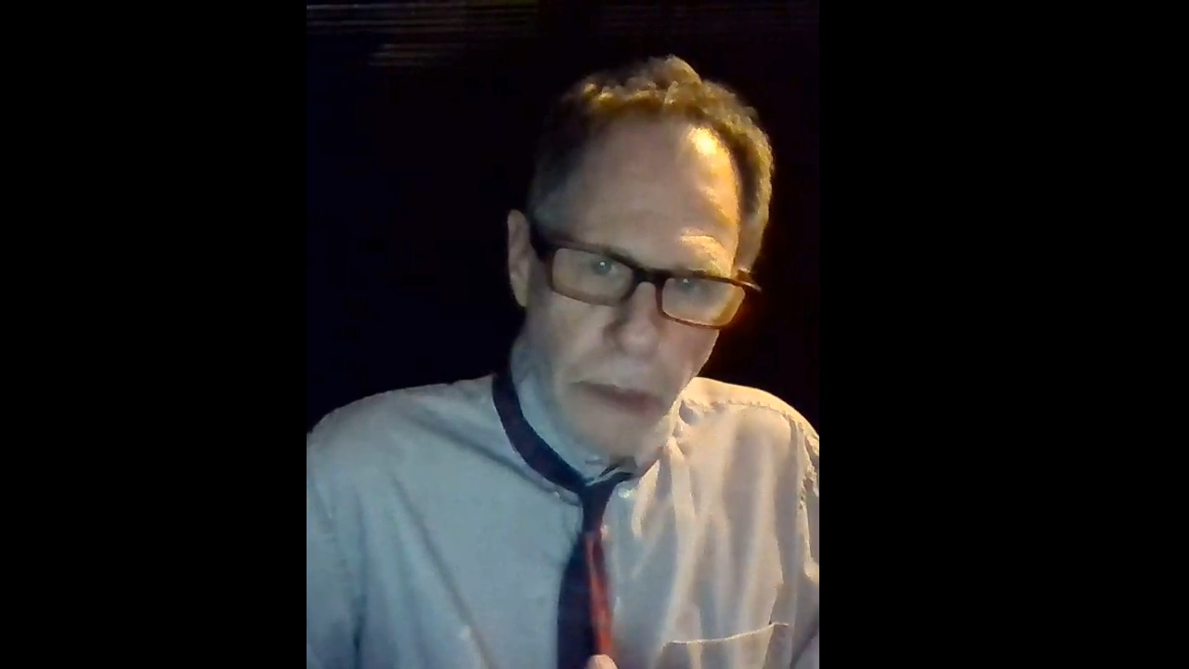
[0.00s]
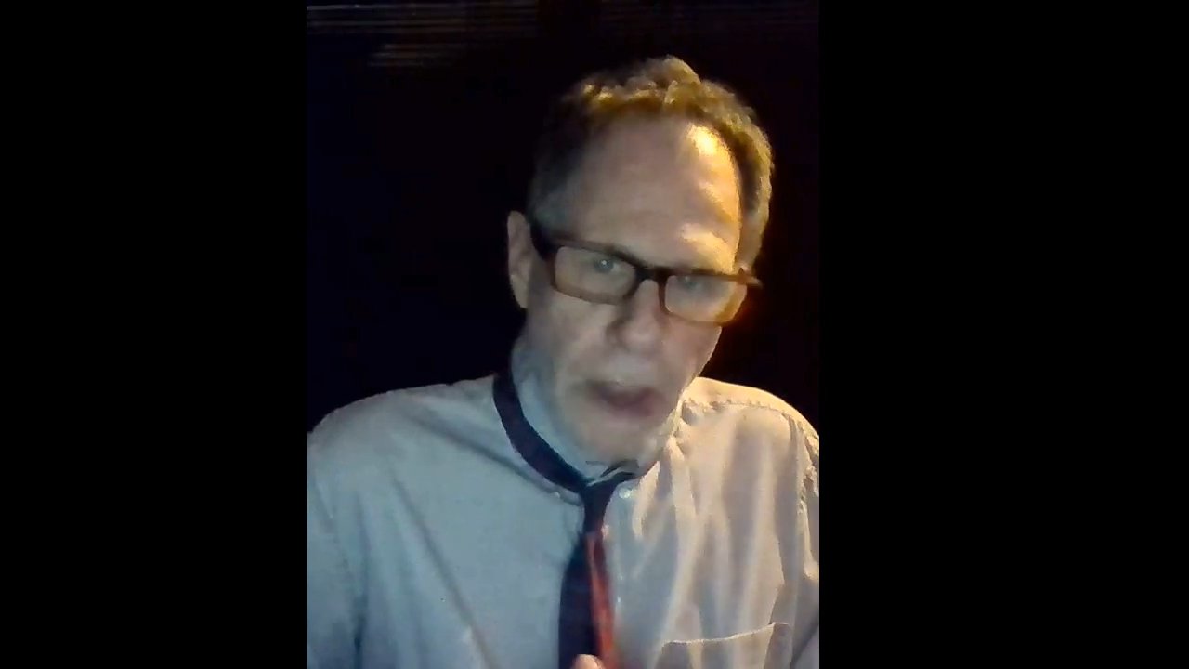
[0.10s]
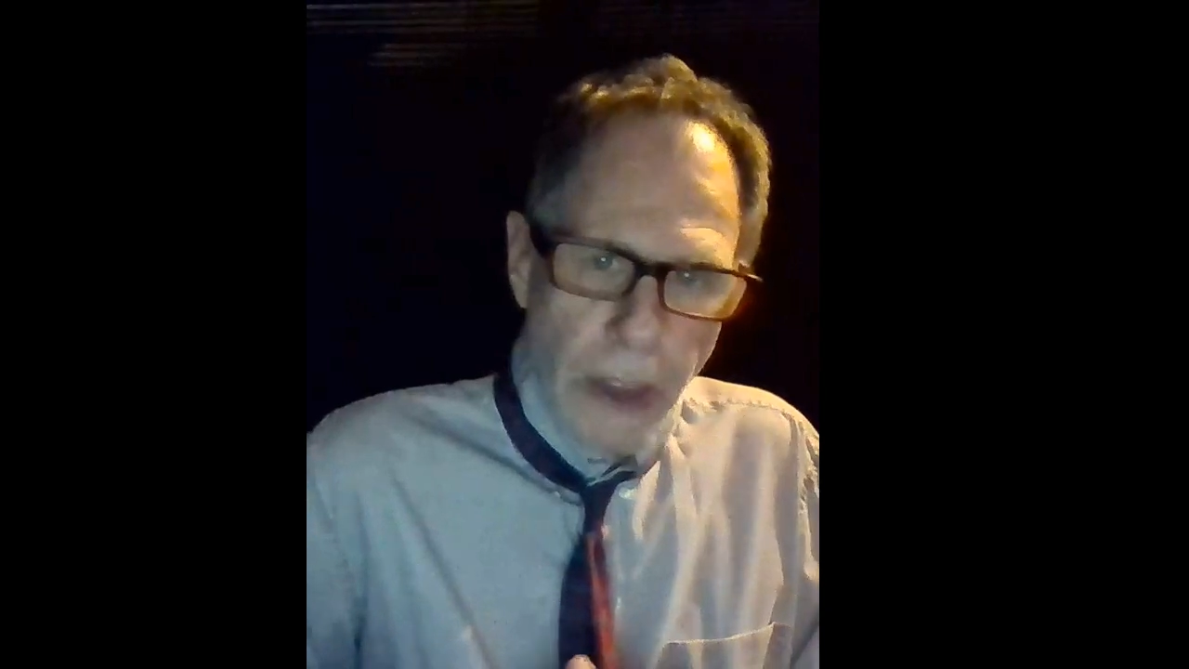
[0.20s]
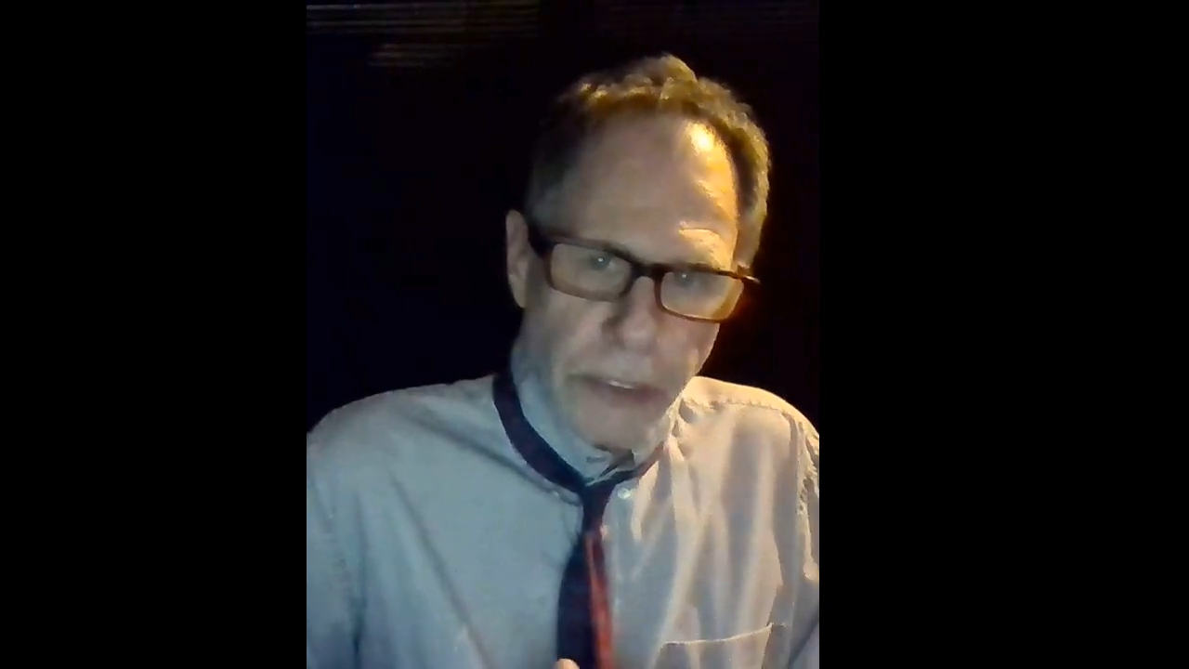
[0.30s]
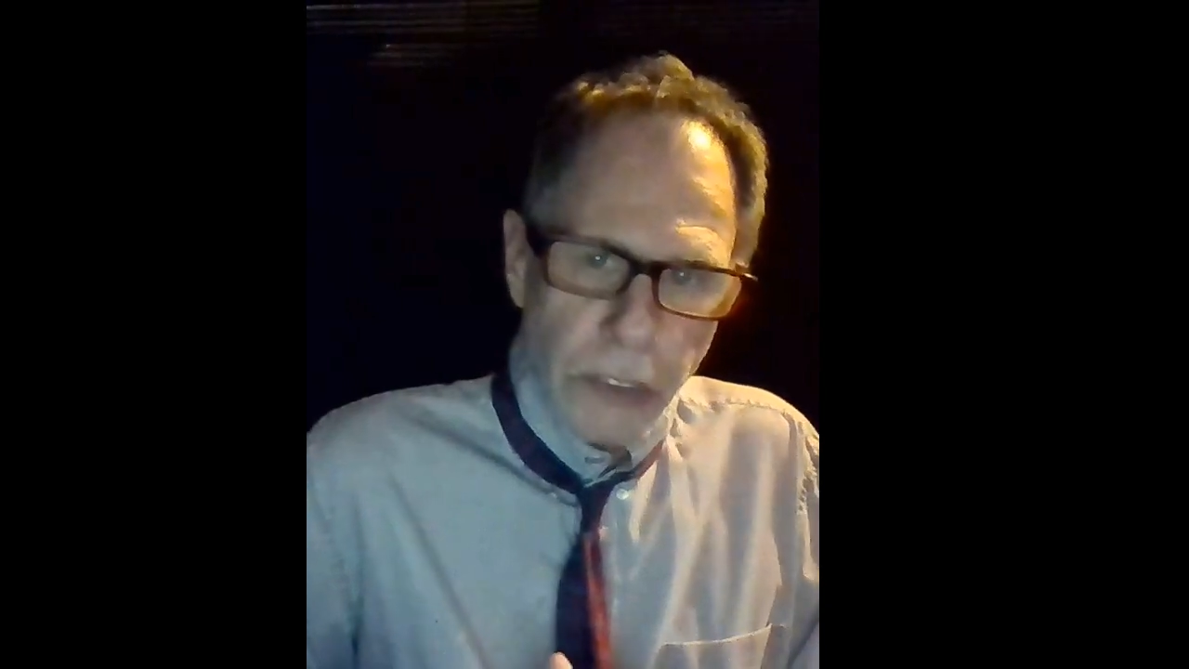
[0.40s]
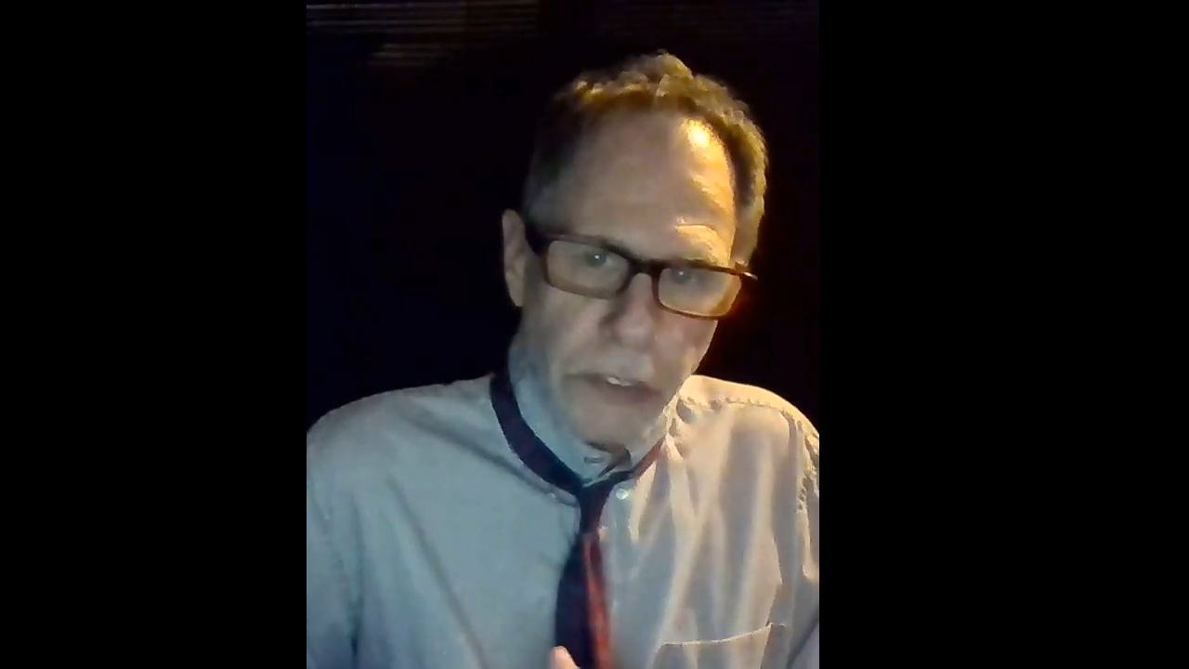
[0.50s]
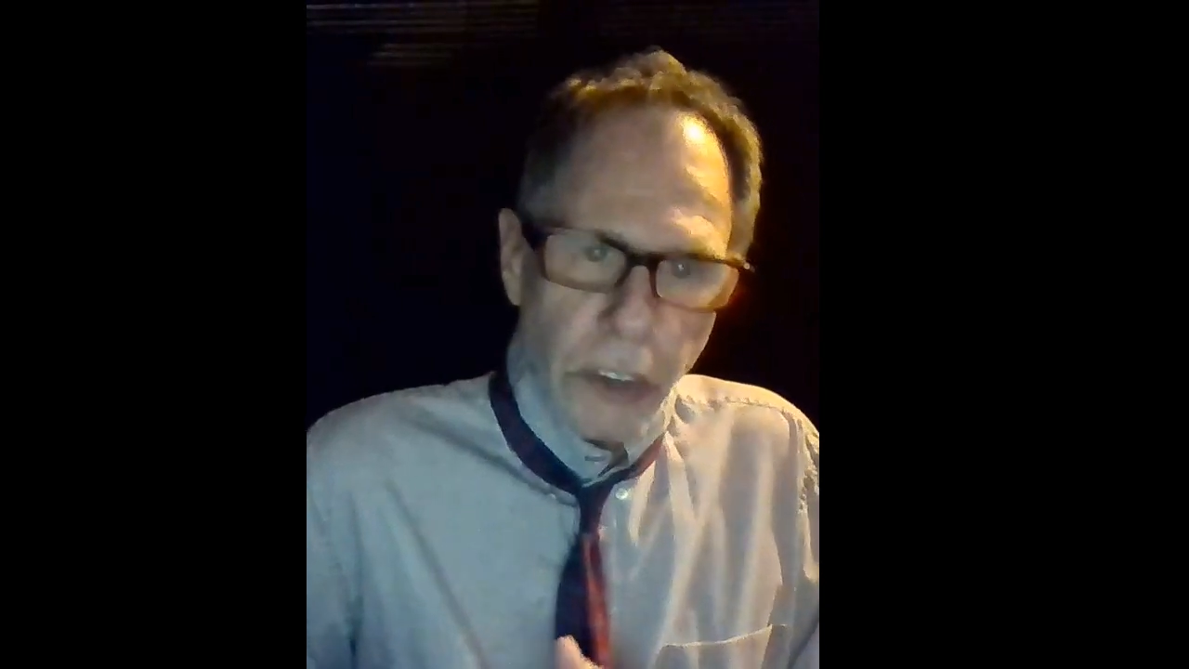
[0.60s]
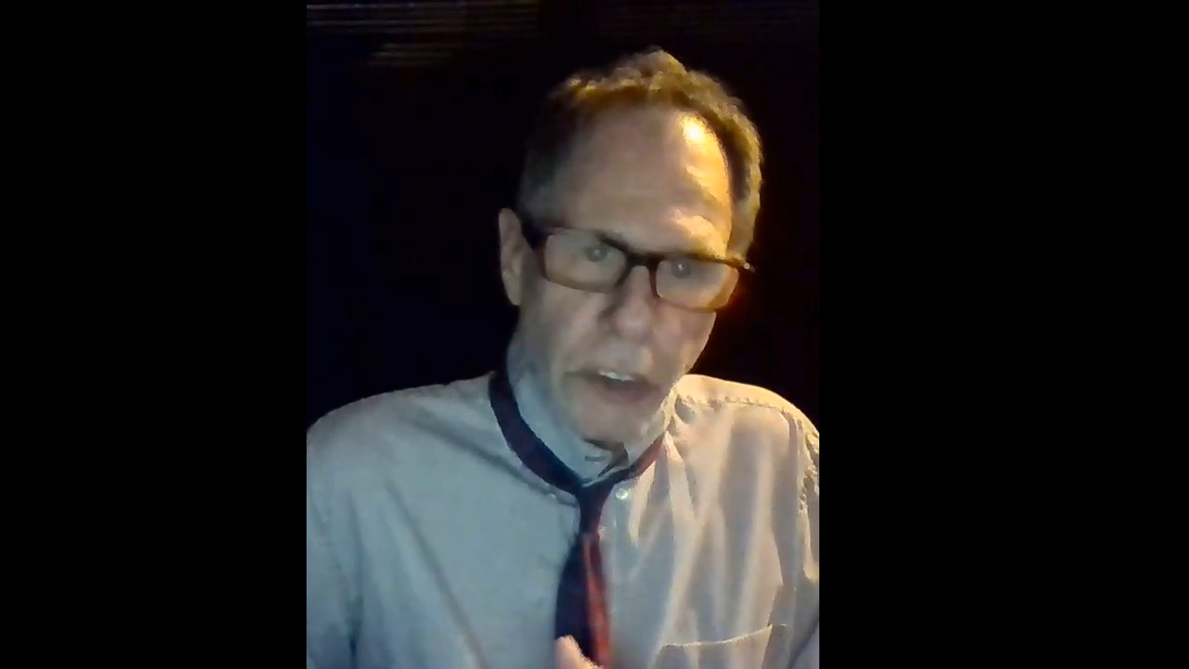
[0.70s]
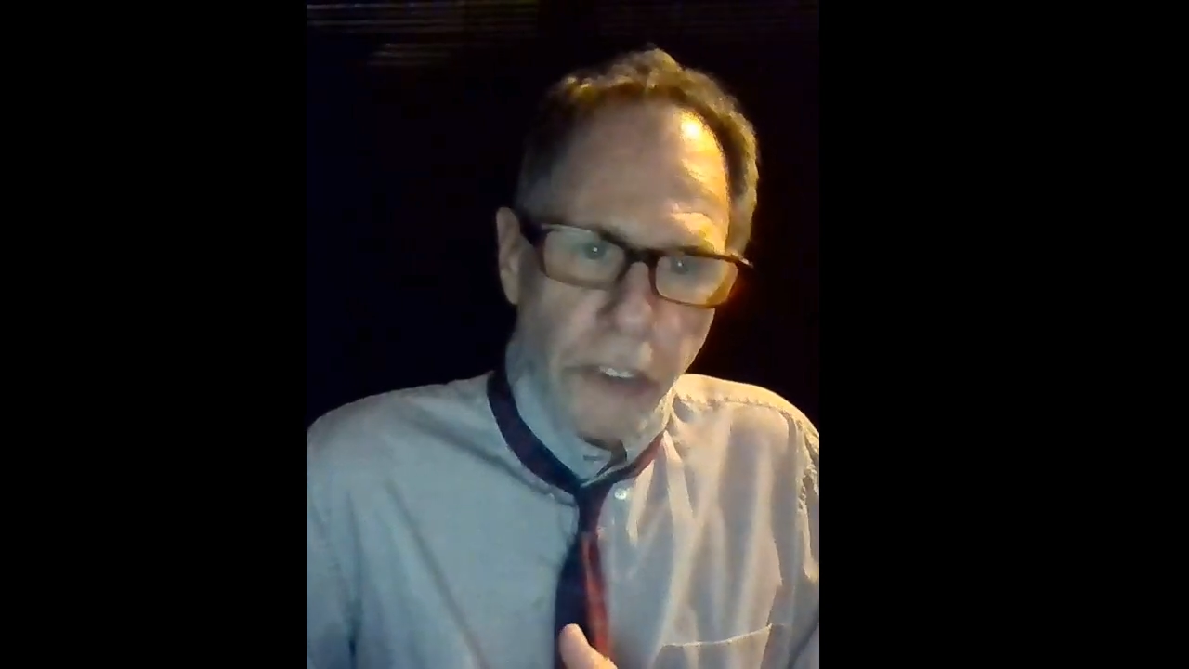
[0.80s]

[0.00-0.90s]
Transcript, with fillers: Mathis